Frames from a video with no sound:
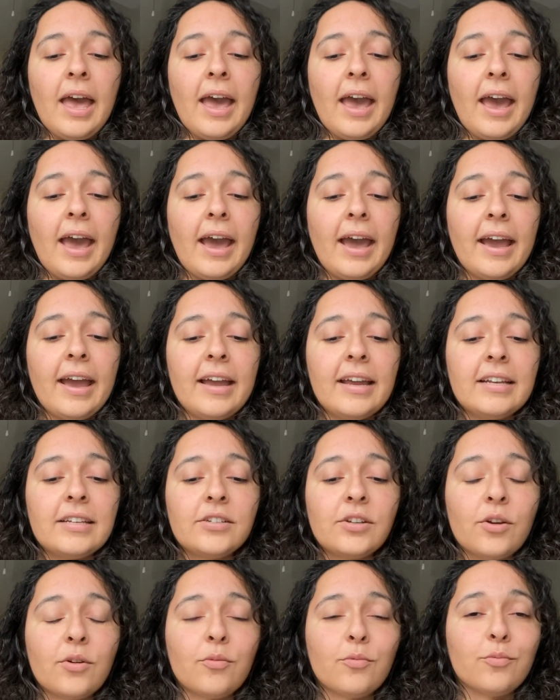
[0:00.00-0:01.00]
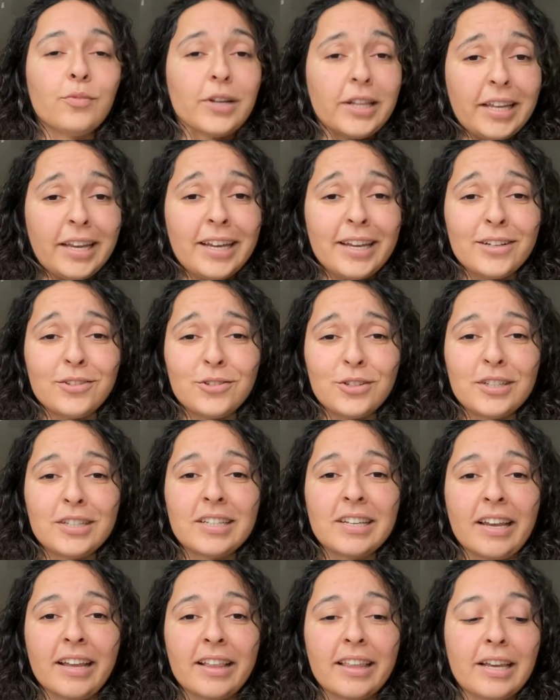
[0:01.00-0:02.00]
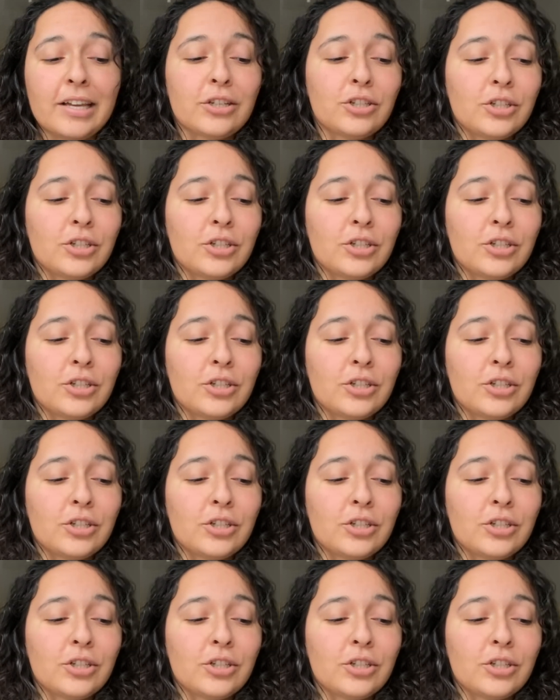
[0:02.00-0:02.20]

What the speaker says: And really interestingly,